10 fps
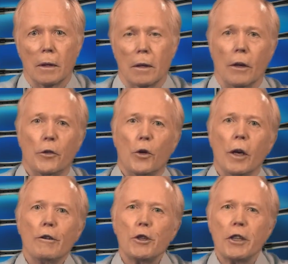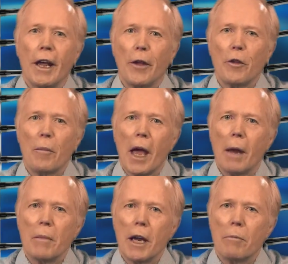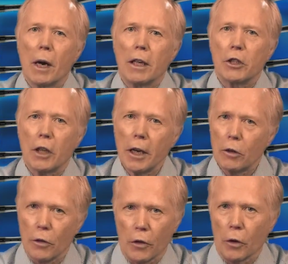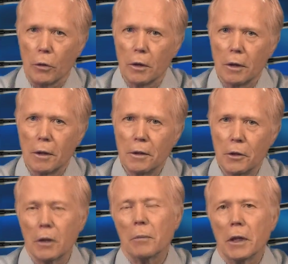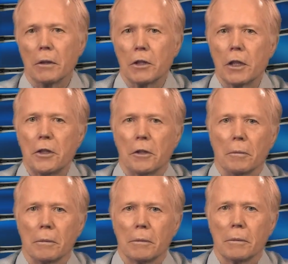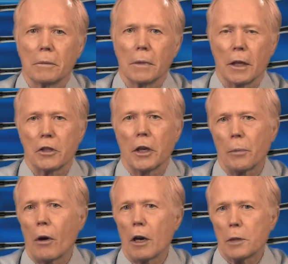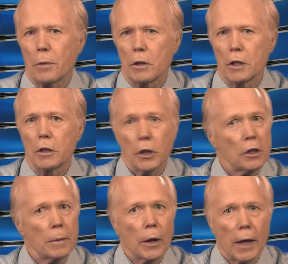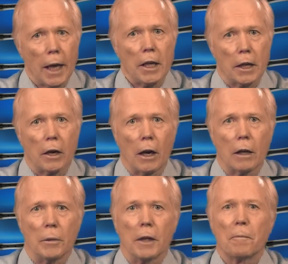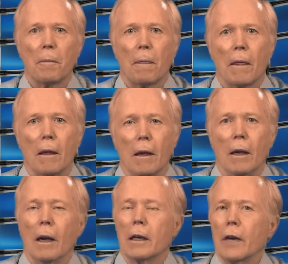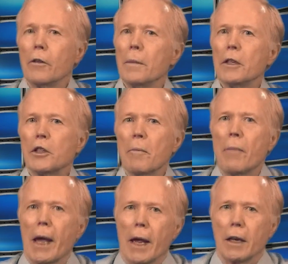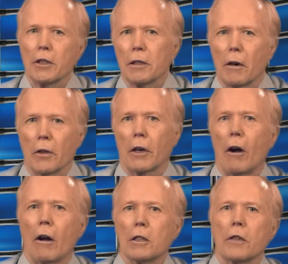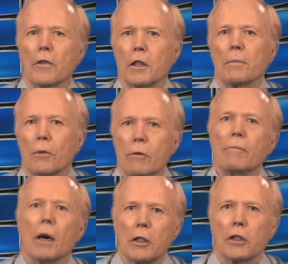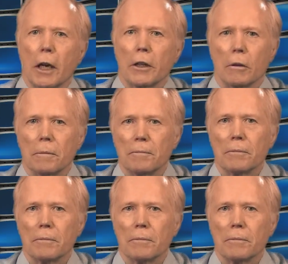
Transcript: Now, if you understand the man-made money cycle, though, you can beat the system and stay prosperous in just about any economy. Governments and banks are the cause of this boom-bust cycle.